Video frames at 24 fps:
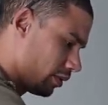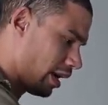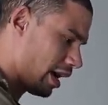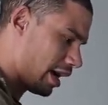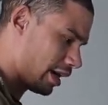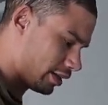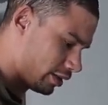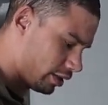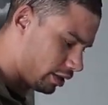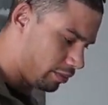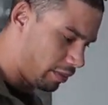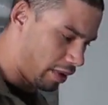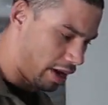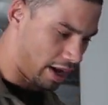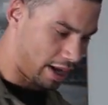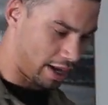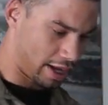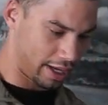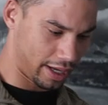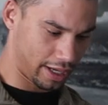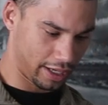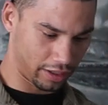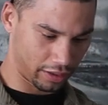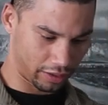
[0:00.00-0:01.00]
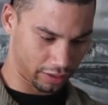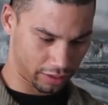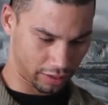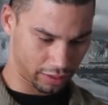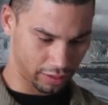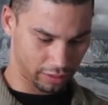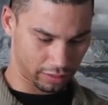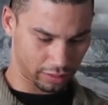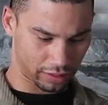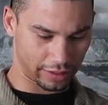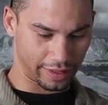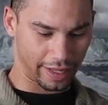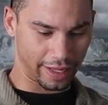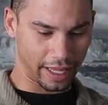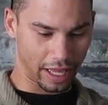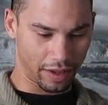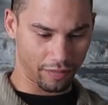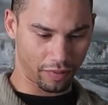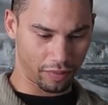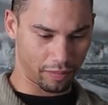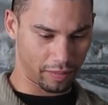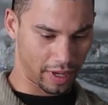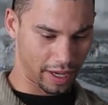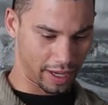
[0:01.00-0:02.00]
were actually mine, or because I
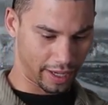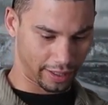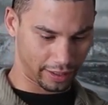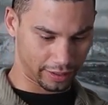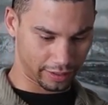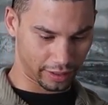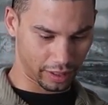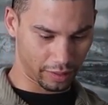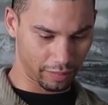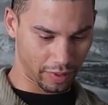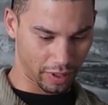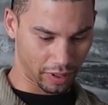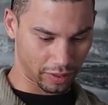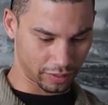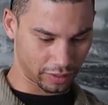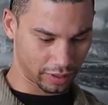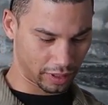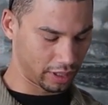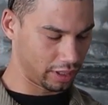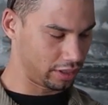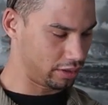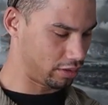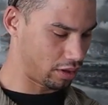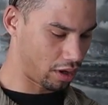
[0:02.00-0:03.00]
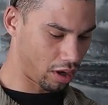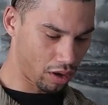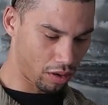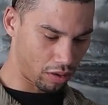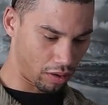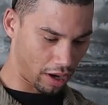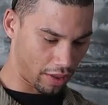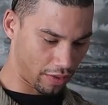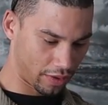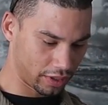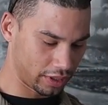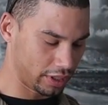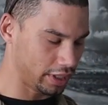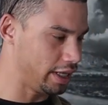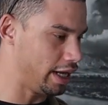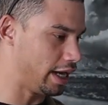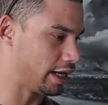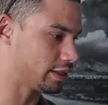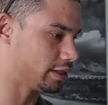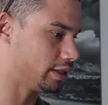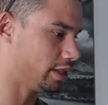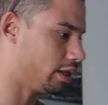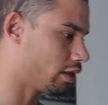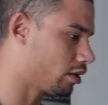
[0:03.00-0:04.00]
gave him my seat belts. I think he
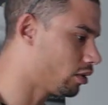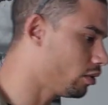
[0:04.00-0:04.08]
actually